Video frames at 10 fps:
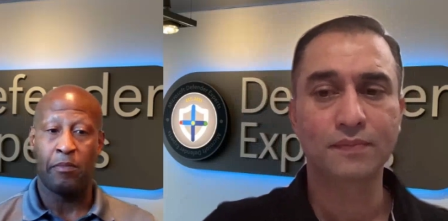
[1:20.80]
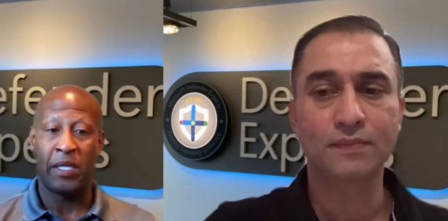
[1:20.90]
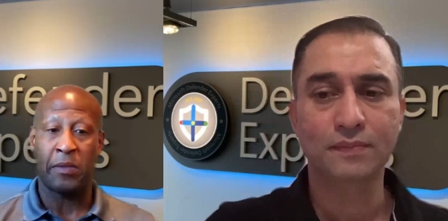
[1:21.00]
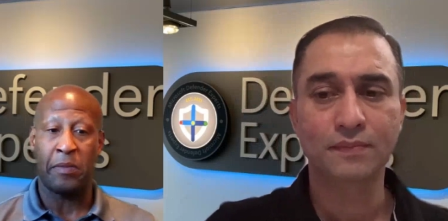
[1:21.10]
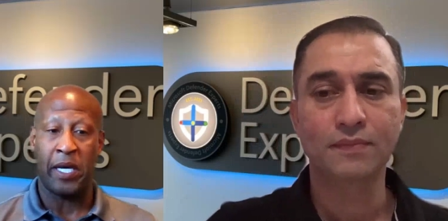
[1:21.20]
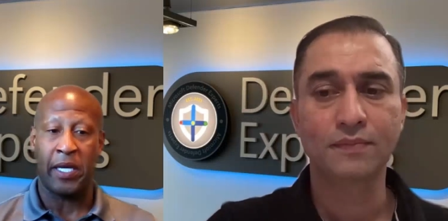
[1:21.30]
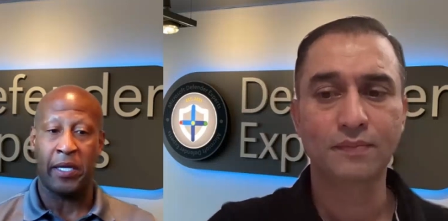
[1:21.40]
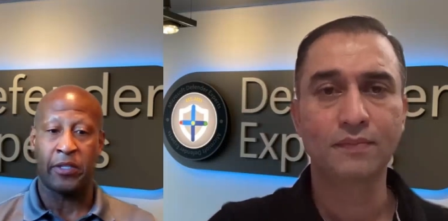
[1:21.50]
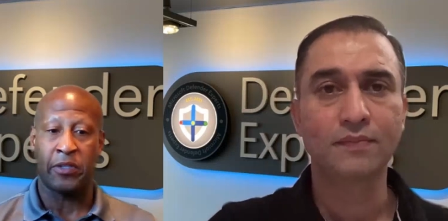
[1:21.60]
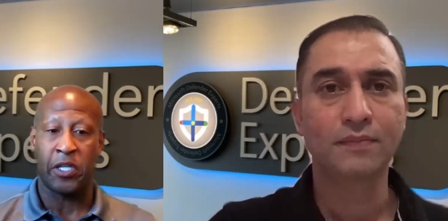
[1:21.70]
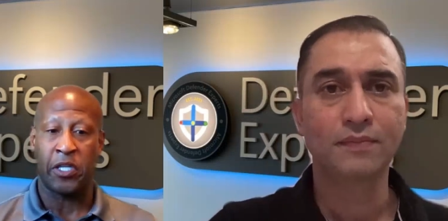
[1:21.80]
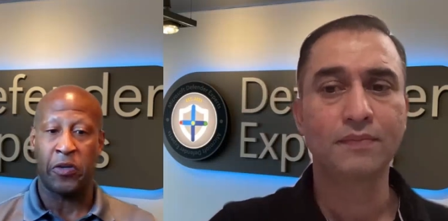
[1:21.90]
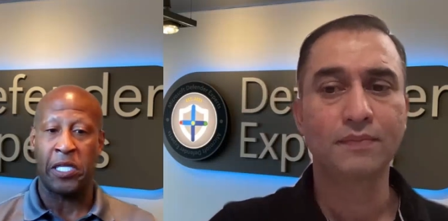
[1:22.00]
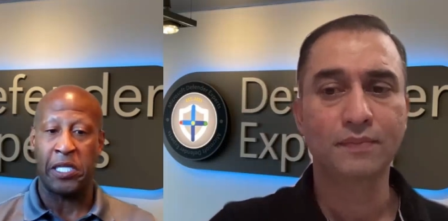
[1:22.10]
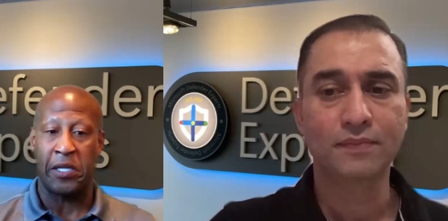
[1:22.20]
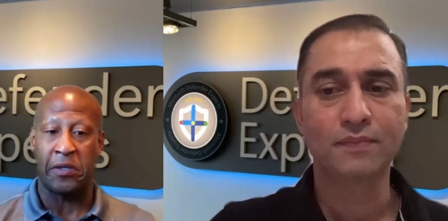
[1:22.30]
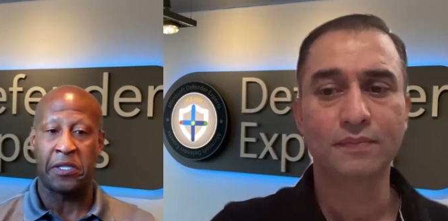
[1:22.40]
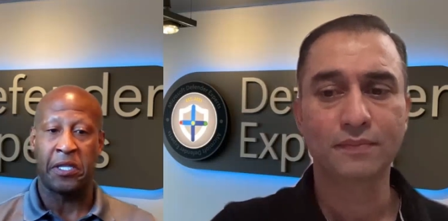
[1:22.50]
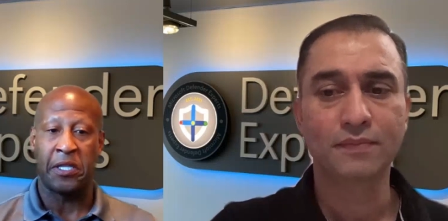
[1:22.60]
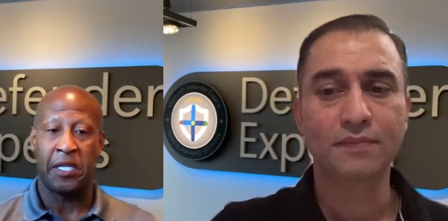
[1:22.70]
Speaker 1: peace of mind to security
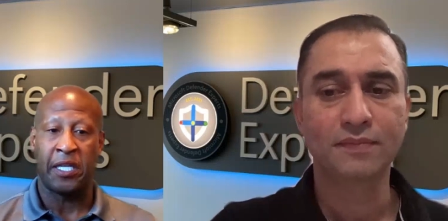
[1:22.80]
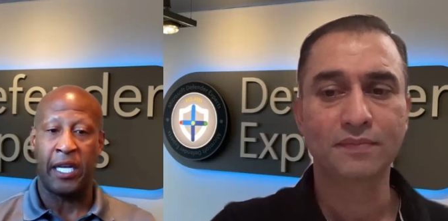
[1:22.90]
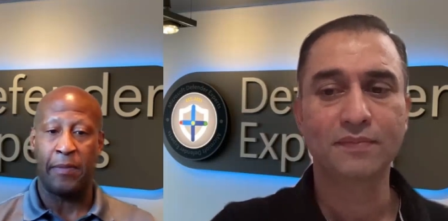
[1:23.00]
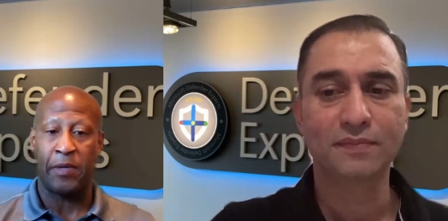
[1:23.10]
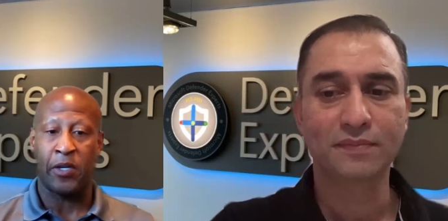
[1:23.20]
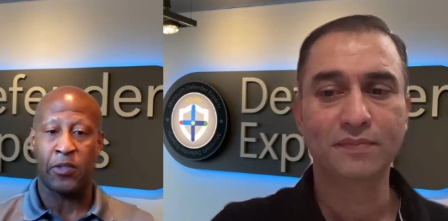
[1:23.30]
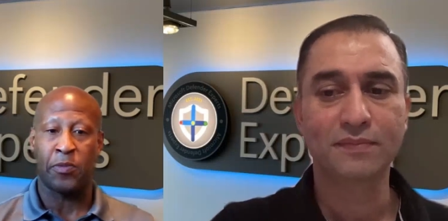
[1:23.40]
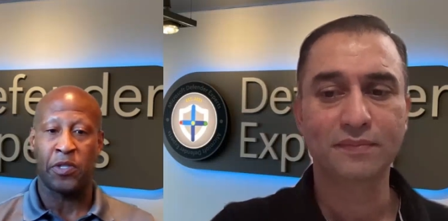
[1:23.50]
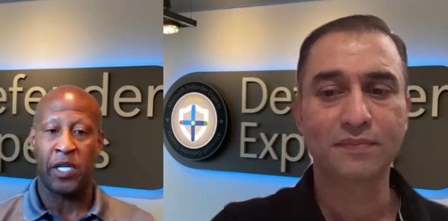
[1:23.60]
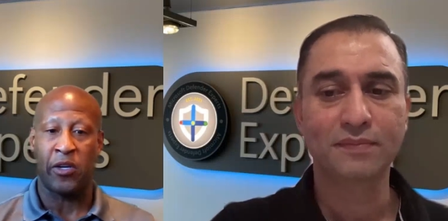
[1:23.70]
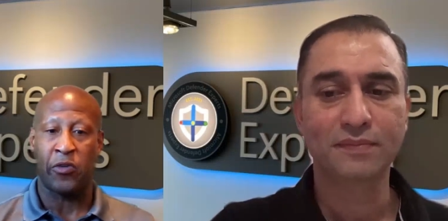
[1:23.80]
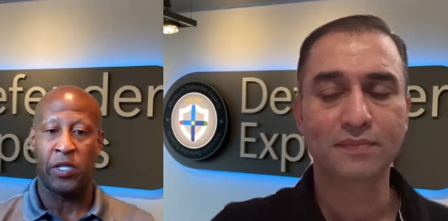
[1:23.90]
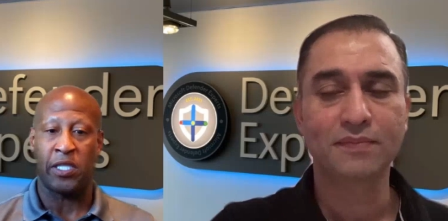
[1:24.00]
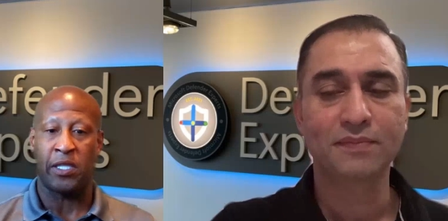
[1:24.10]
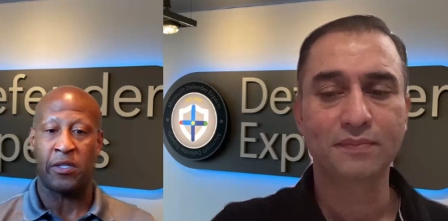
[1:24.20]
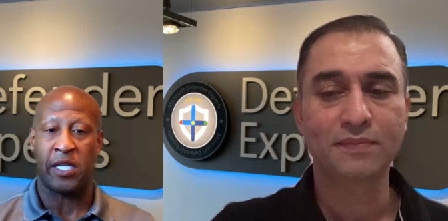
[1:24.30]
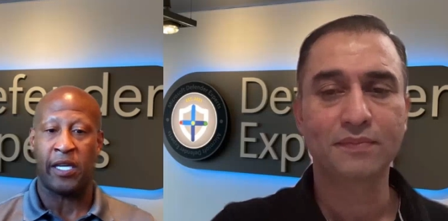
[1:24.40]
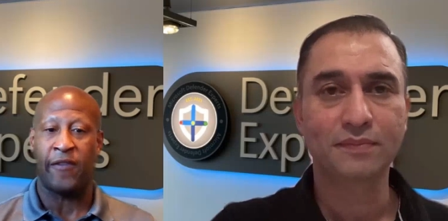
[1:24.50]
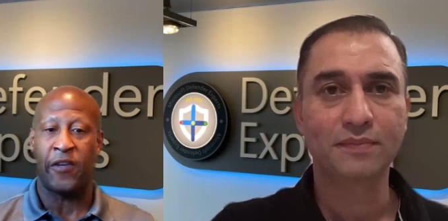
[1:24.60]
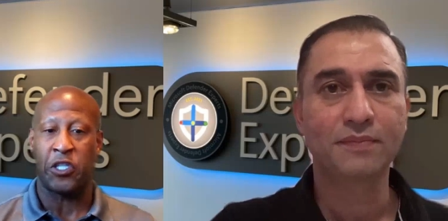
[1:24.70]
leaders, and help customers increase their
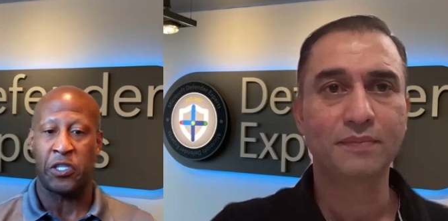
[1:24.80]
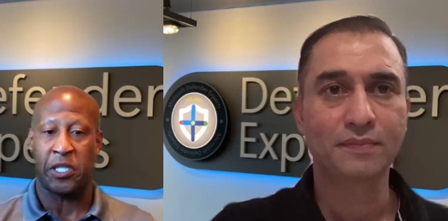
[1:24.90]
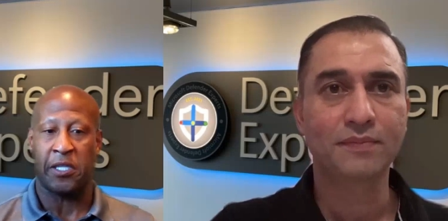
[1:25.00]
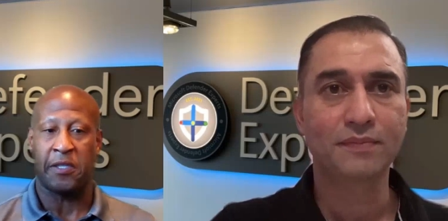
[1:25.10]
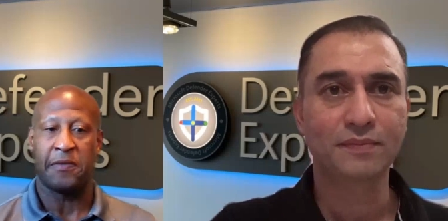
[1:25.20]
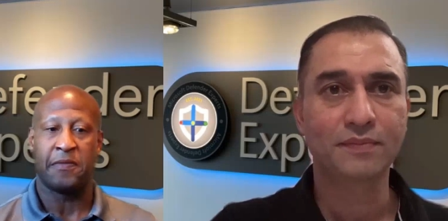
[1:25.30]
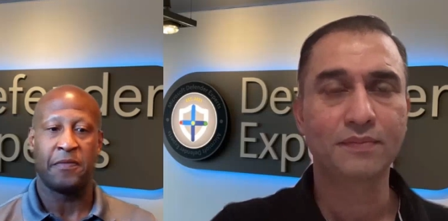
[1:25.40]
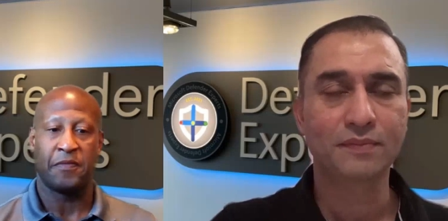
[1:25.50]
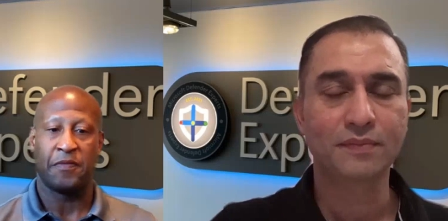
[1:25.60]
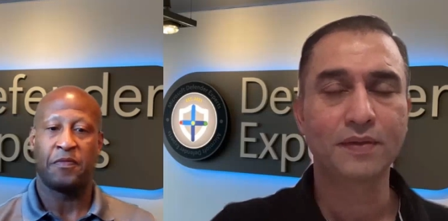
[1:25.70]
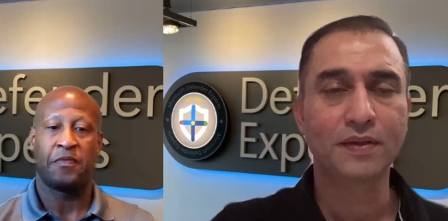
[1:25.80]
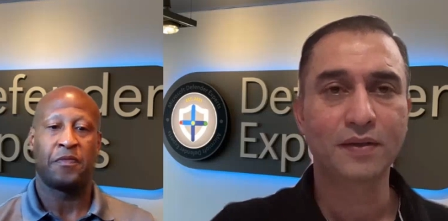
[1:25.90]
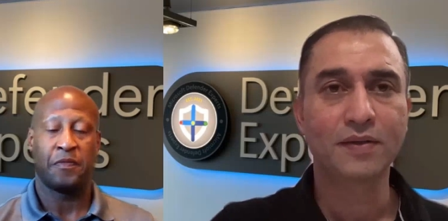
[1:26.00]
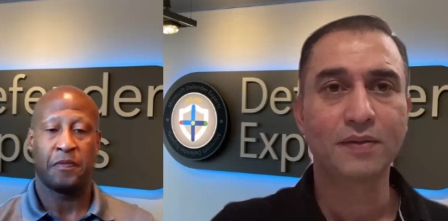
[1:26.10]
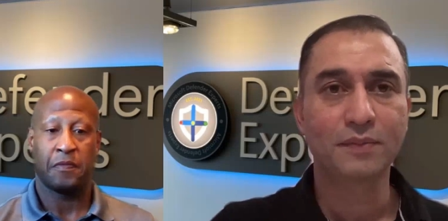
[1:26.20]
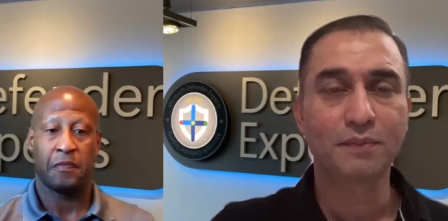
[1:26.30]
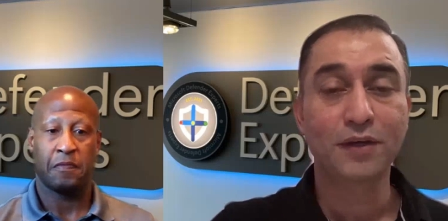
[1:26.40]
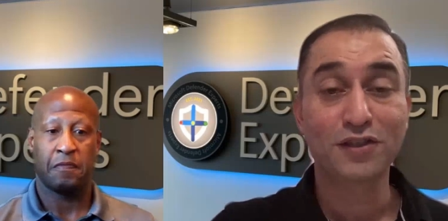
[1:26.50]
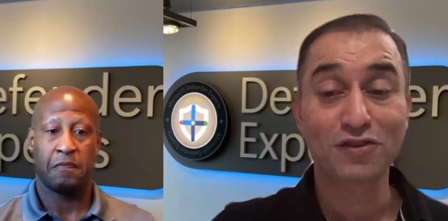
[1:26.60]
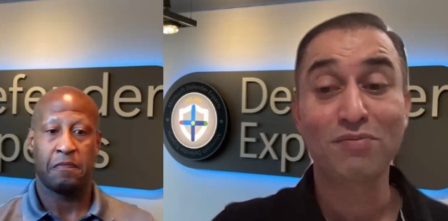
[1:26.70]
SOC efficiency.
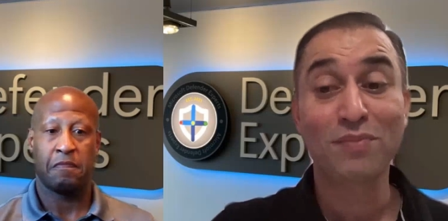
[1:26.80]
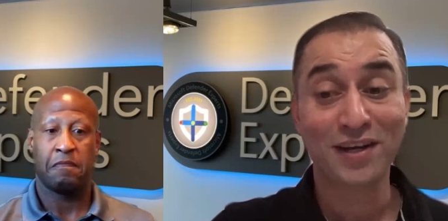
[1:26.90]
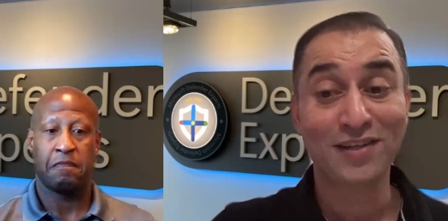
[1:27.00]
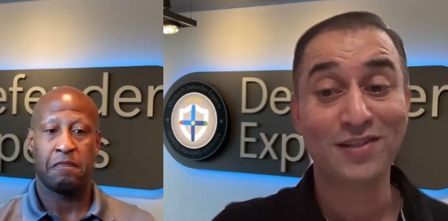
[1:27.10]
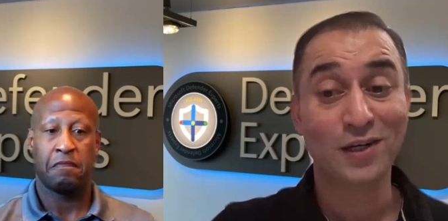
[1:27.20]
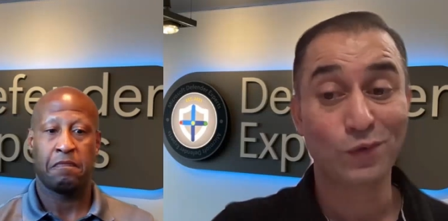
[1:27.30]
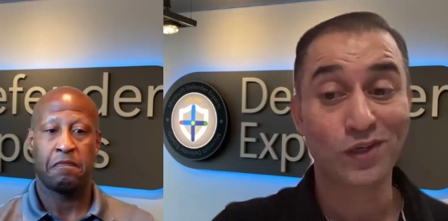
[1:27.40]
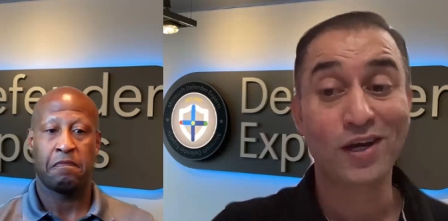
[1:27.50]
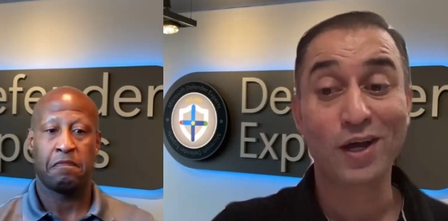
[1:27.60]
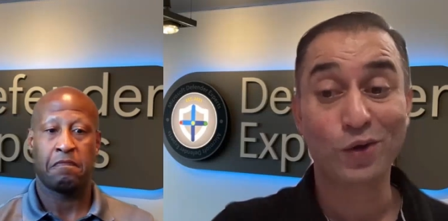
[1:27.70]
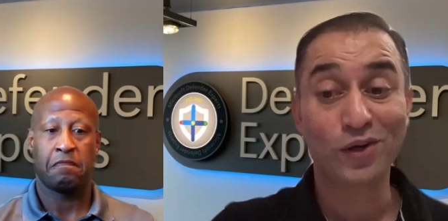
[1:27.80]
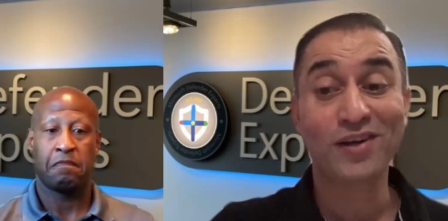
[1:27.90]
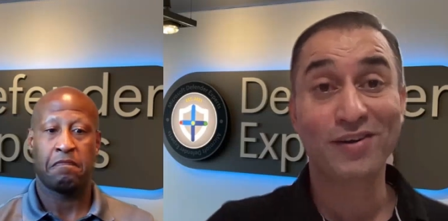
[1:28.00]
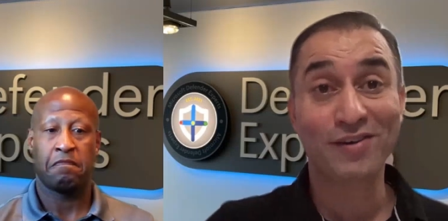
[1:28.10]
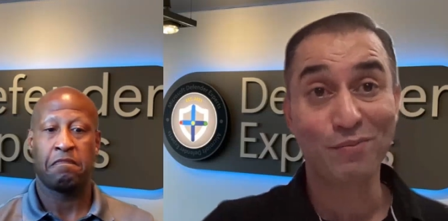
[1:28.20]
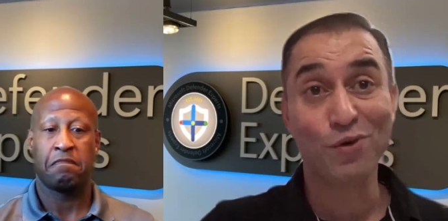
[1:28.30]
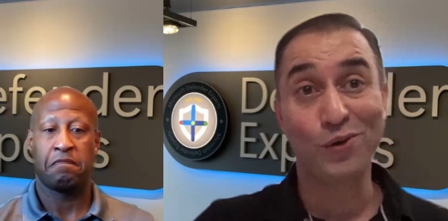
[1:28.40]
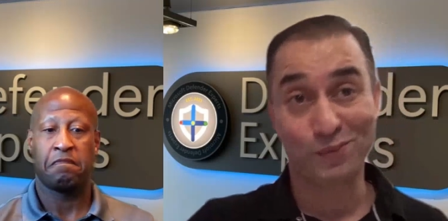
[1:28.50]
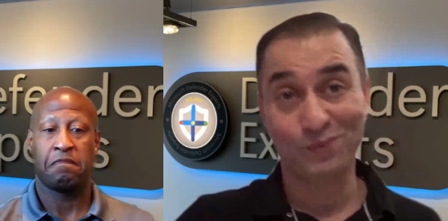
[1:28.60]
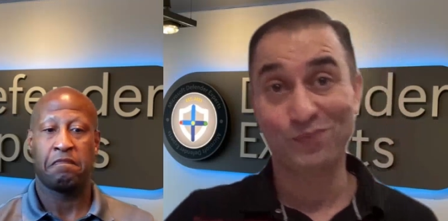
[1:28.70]
Speaker 2: Peace of mind, yes, Edward, I couldn't agree
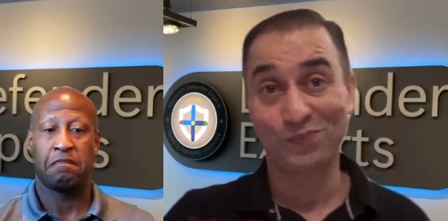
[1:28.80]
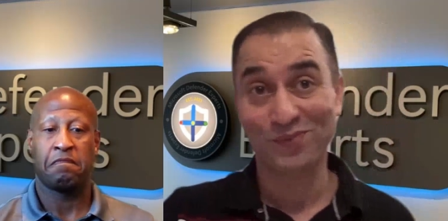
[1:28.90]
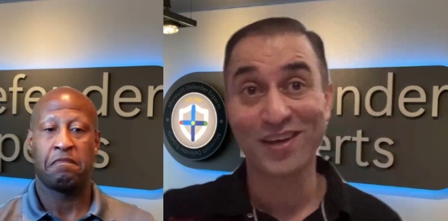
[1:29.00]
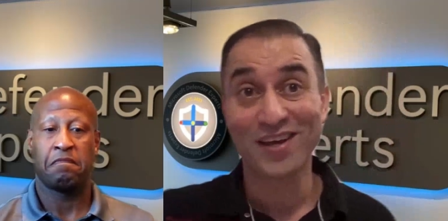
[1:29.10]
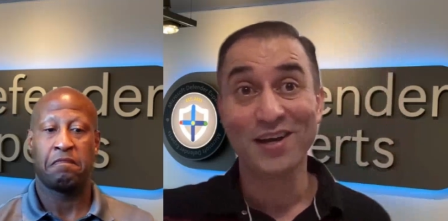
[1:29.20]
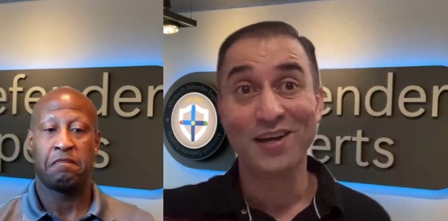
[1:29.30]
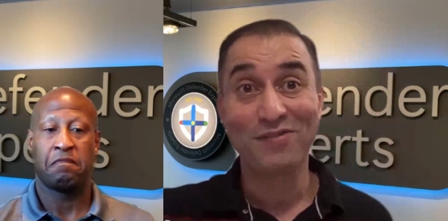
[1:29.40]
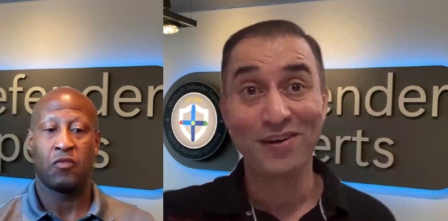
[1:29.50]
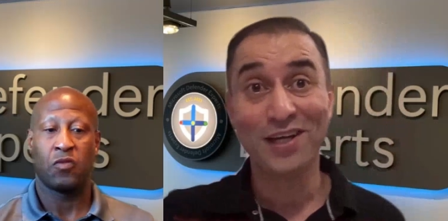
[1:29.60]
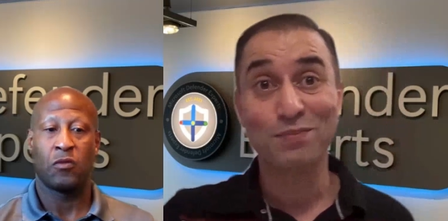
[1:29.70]
more. Defender